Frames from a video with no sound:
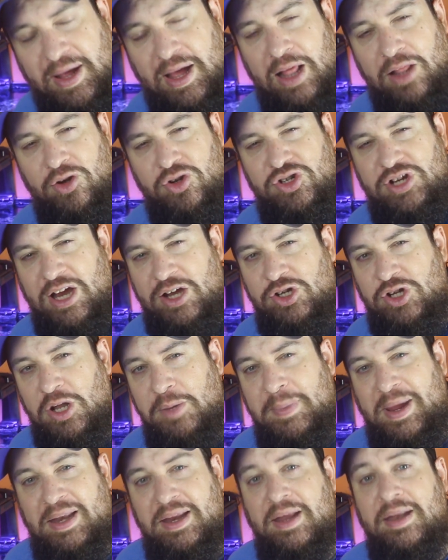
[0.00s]
of color change on
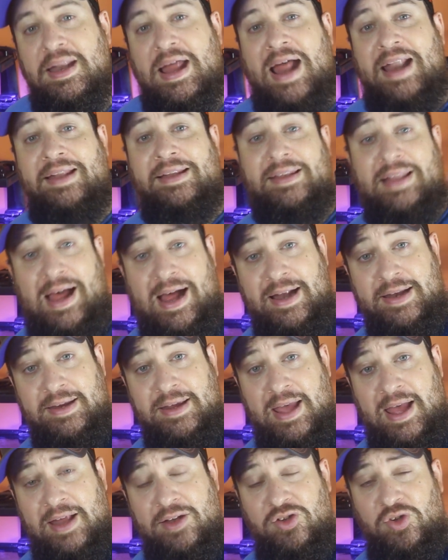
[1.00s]
the media, not a lot
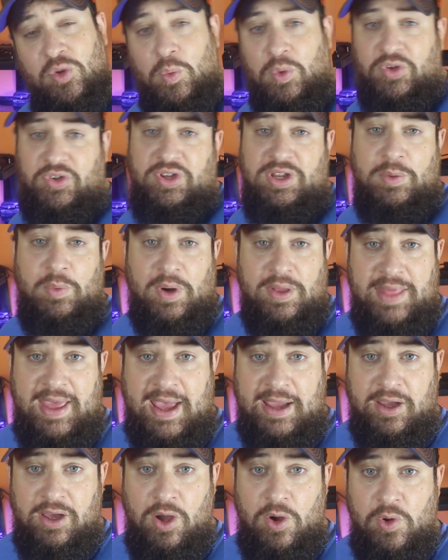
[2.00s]
yet, so we'll see where
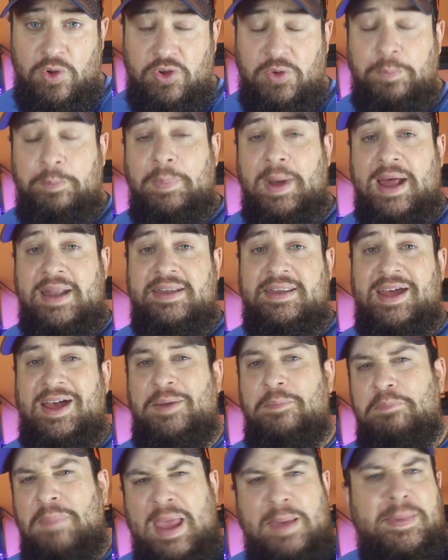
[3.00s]
that goes,
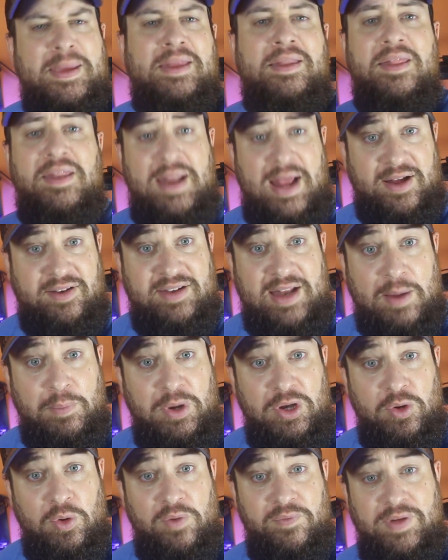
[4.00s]
but maybe the next time
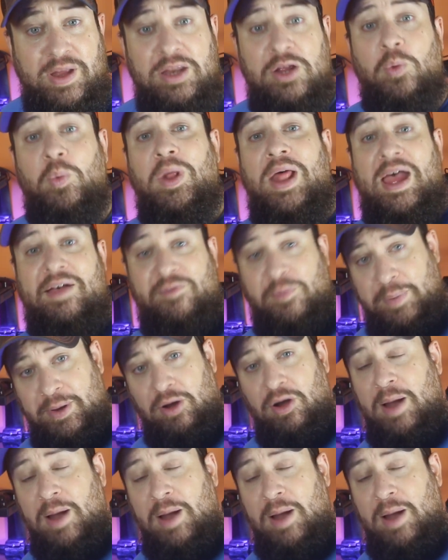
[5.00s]
we do a video, we'll have a bigger